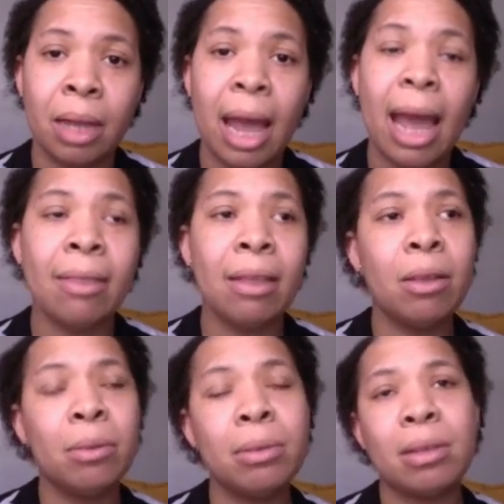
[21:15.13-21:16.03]
And then
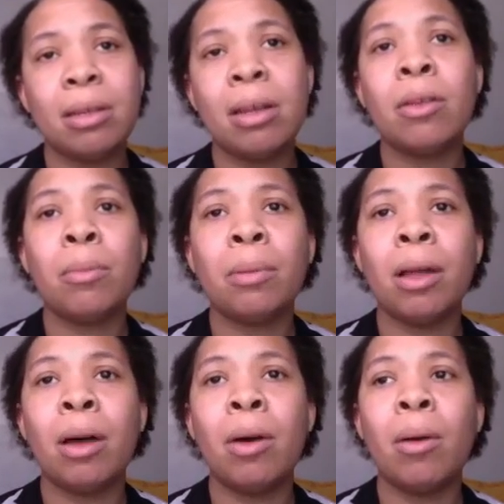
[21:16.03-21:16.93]
there was another
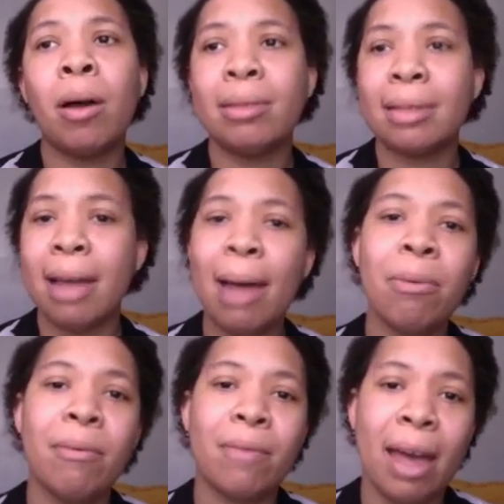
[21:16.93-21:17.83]
blow on
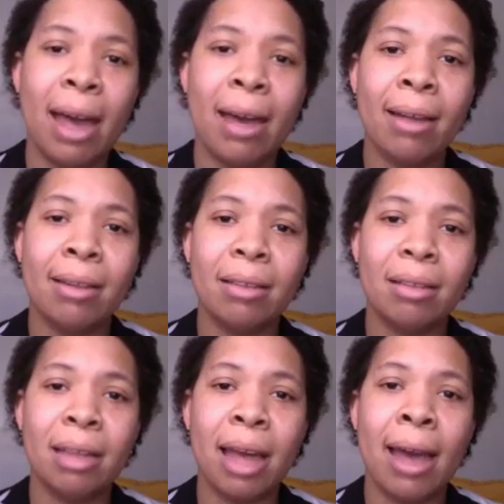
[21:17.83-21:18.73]
top of that,
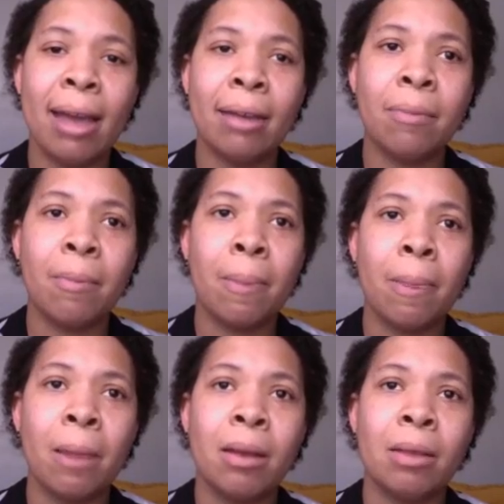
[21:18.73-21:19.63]
that
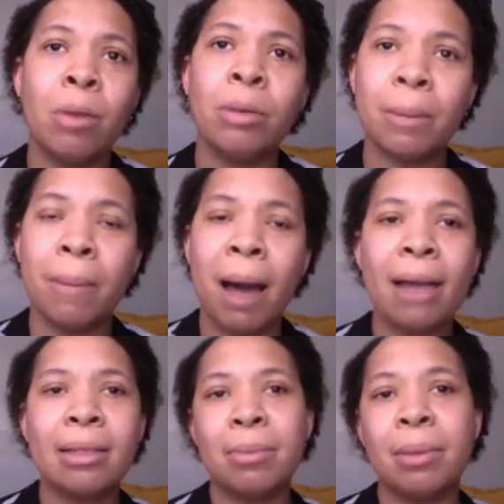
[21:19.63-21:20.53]
there was a
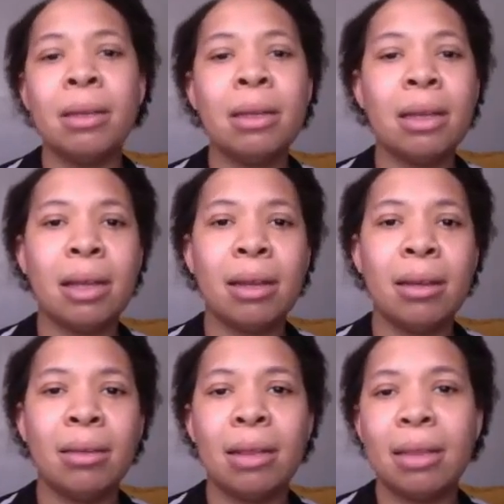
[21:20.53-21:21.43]
possibility
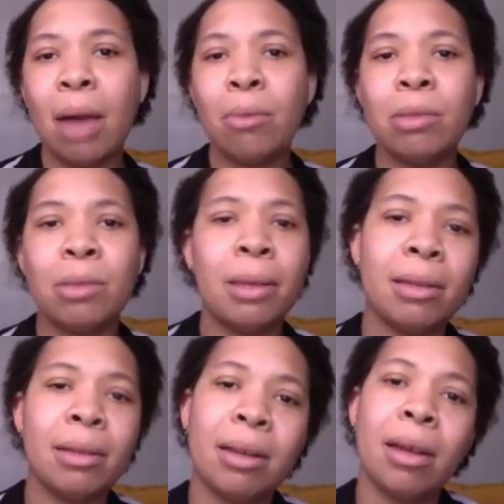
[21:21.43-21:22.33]
that that was
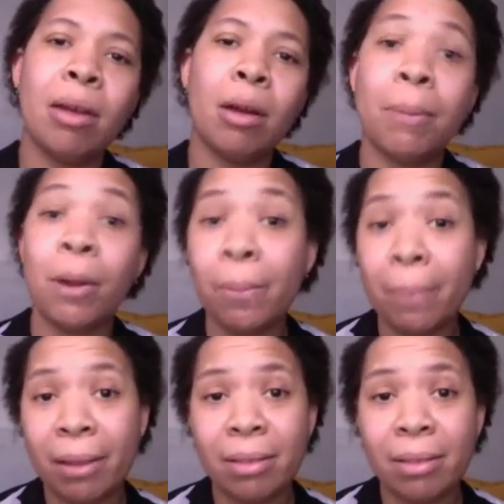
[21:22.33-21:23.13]
being done on purpose.